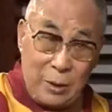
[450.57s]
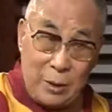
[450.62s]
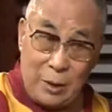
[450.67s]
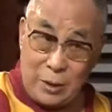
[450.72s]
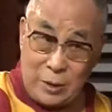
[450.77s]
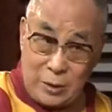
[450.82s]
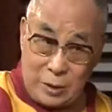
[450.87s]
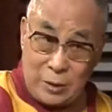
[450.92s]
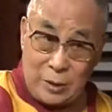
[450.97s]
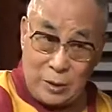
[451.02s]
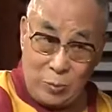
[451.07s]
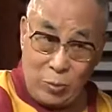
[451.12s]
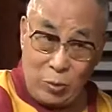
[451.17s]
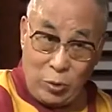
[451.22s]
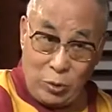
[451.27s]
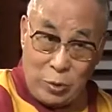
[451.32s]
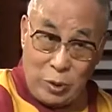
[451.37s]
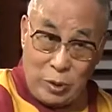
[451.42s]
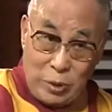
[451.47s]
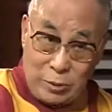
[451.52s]
It
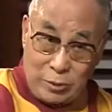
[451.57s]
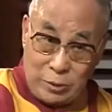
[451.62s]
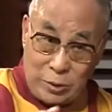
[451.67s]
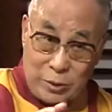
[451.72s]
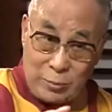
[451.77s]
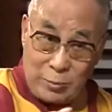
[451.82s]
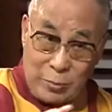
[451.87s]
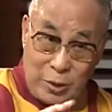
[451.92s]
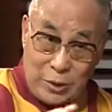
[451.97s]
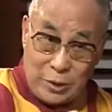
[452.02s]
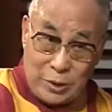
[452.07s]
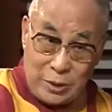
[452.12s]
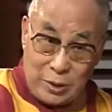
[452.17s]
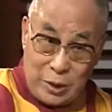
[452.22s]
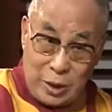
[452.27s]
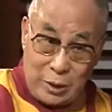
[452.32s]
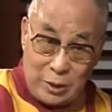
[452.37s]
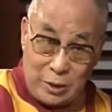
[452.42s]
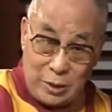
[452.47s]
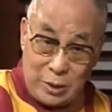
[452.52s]
report you see mentioned
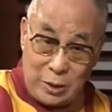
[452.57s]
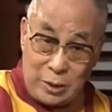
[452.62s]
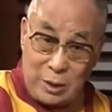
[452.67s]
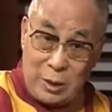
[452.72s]
that.